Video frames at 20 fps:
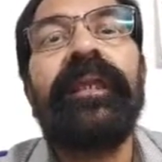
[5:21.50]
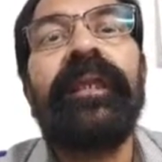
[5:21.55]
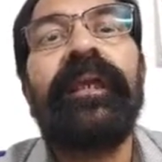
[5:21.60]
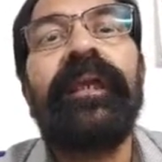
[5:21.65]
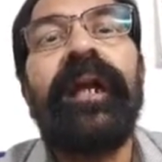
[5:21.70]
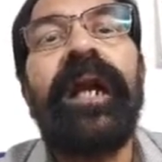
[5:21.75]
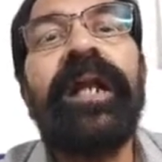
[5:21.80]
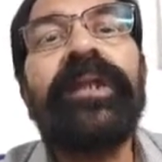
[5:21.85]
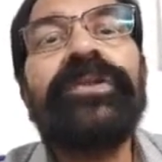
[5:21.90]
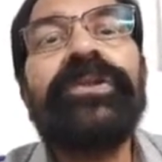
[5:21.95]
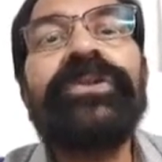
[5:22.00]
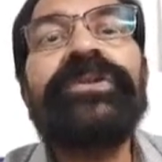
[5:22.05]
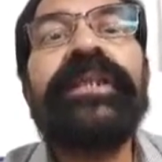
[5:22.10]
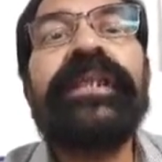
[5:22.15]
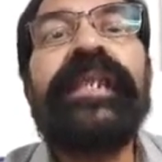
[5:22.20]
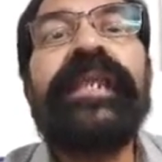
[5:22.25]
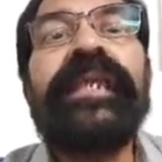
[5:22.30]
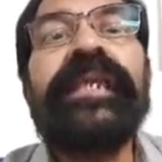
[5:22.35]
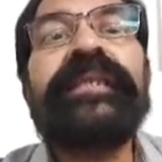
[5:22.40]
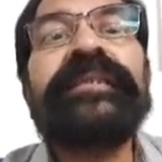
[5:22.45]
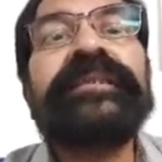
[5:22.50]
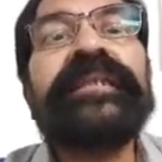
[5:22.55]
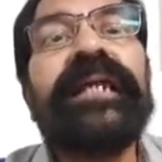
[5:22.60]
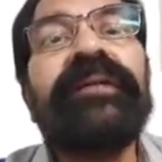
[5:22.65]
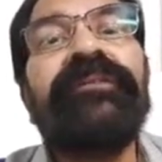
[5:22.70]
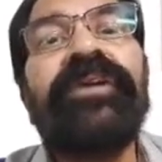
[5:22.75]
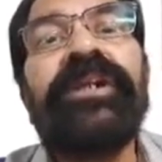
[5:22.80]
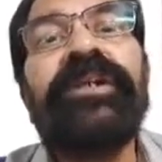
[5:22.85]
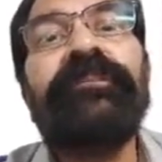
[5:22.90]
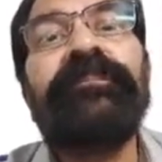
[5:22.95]
Ontogeny is
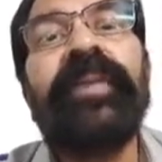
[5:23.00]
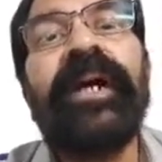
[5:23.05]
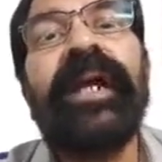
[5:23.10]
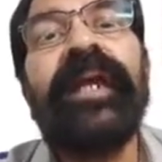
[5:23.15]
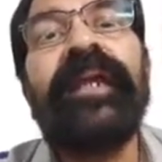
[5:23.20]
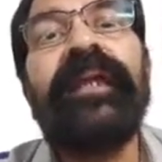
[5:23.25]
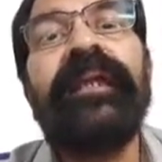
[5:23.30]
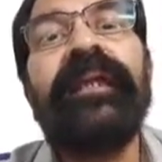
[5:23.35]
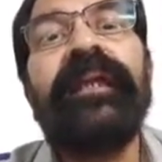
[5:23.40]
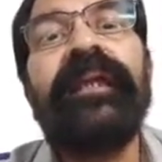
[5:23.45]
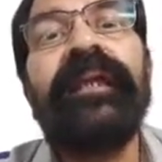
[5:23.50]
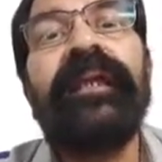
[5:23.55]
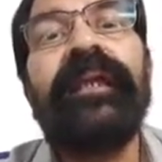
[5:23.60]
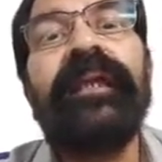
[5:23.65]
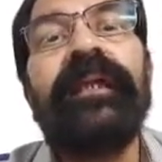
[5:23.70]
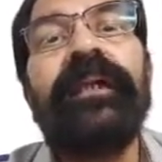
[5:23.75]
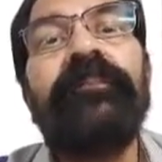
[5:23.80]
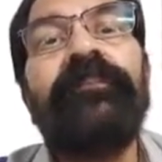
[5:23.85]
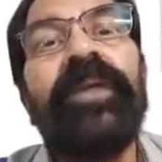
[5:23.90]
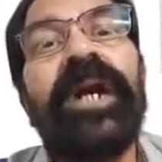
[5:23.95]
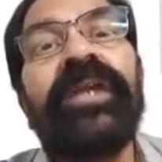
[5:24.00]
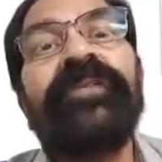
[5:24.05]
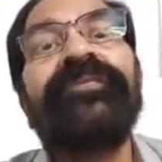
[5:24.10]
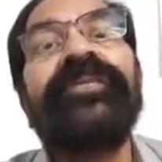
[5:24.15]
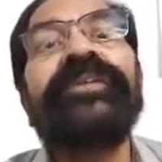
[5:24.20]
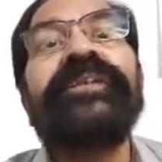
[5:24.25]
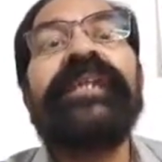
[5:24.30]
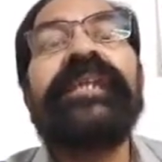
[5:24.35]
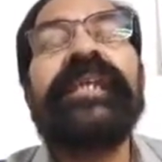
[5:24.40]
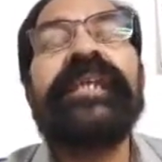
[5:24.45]
governed by
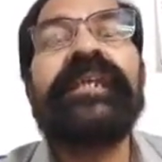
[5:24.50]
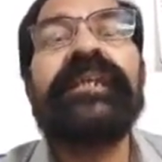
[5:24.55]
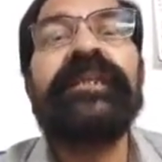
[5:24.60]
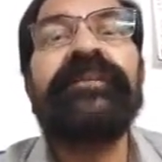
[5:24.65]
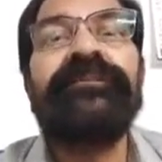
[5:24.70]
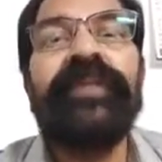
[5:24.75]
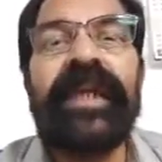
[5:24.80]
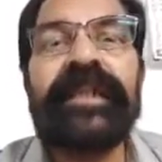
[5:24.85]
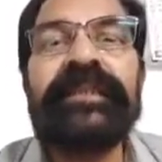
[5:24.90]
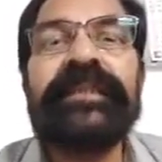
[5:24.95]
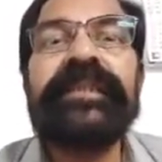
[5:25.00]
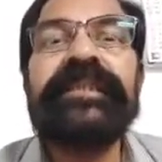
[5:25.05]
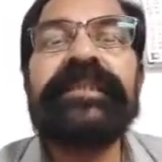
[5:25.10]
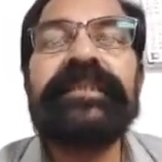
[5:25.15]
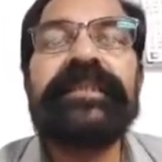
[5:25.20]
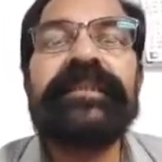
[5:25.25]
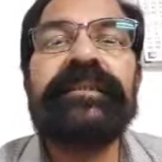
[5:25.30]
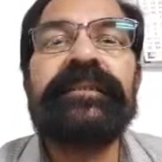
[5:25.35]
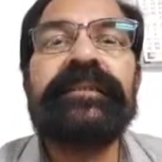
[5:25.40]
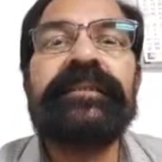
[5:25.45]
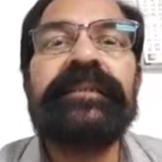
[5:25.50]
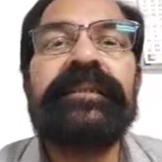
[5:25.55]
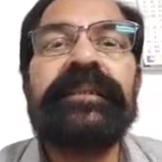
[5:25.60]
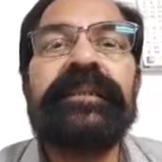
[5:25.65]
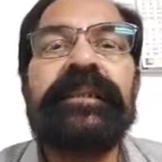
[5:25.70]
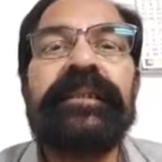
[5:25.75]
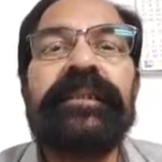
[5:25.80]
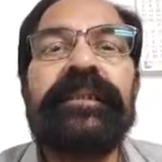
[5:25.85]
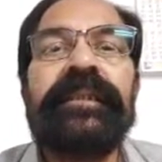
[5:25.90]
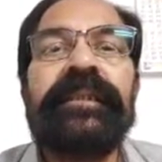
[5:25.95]
morphogenic factors,
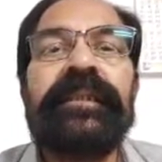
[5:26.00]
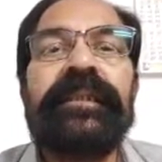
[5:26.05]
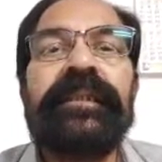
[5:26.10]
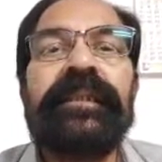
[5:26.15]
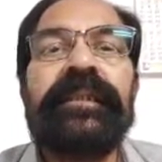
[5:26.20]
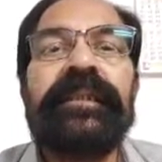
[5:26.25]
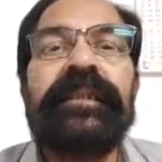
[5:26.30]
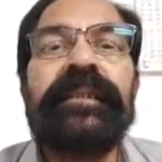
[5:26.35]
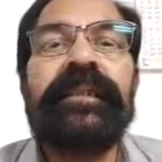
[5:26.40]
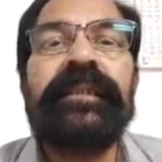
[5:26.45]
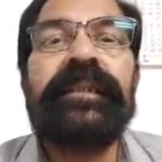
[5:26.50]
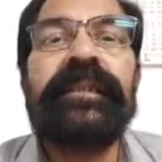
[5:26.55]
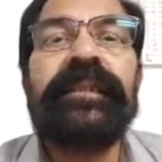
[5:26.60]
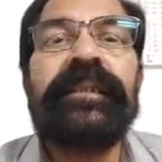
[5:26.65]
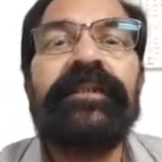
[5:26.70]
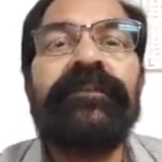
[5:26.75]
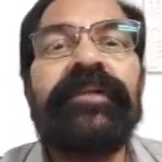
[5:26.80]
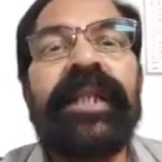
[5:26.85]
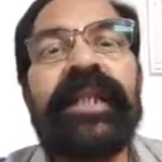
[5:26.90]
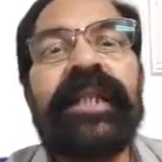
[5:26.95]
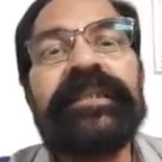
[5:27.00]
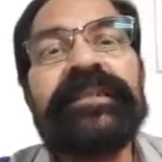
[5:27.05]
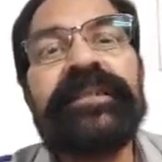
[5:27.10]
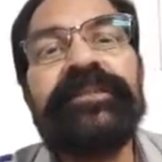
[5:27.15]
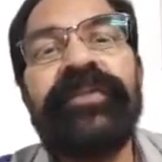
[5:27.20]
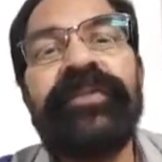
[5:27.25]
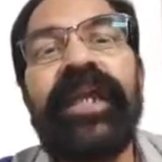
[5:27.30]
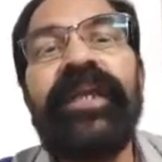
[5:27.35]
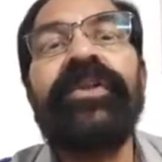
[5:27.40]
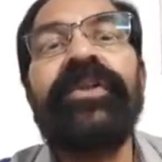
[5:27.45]
whereas the
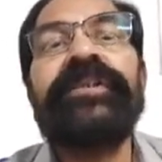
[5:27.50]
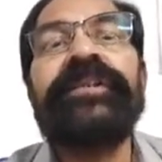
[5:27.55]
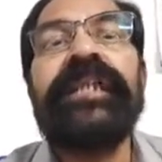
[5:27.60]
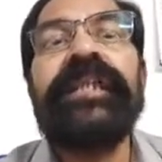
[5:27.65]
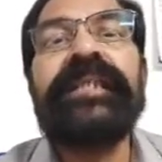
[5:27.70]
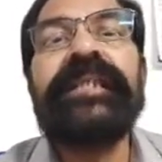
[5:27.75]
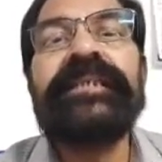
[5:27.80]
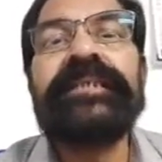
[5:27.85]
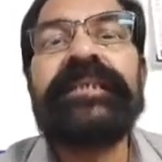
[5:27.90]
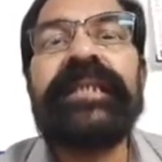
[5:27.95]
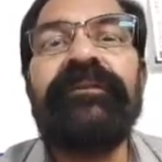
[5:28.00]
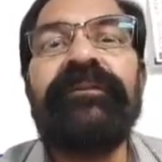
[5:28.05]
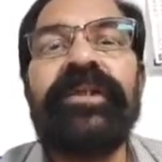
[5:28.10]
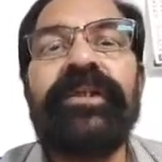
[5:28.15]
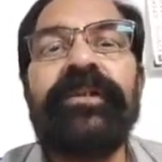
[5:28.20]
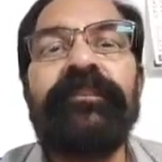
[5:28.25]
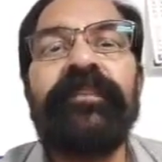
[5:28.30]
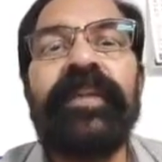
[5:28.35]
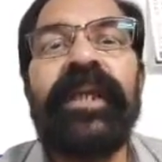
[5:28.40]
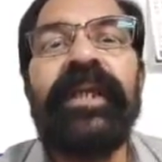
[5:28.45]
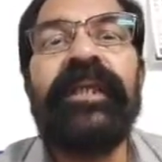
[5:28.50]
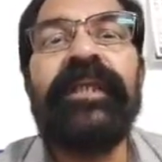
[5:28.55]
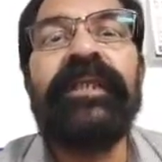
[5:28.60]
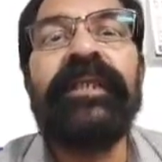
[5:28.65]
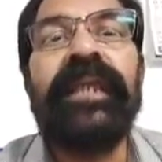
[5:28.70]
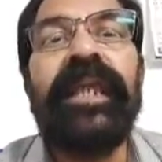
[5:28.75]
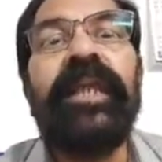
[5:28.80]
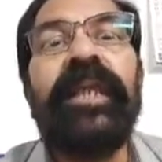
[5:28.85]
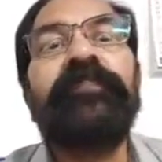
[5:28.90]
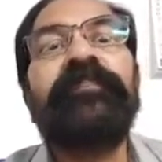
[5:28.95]
phylogeny is governed by
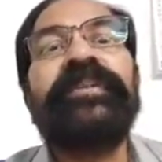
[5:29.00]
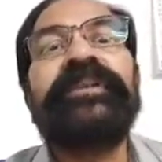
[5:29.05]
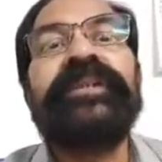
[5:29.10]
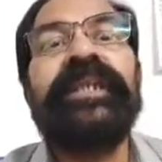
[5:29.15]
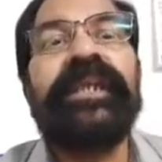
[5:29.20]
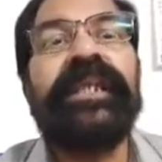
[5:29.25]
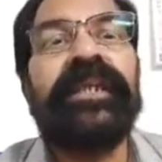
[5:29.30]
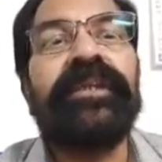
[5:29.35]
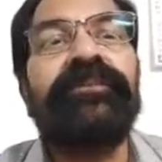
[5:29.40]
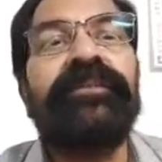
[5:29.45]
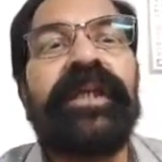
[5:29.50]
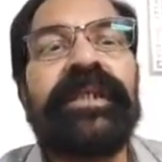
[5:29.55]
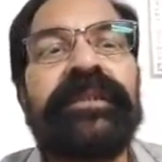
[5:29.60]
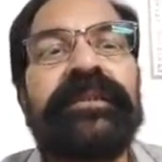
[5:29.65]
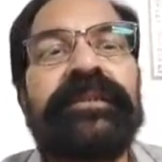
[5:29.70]
epigenic one.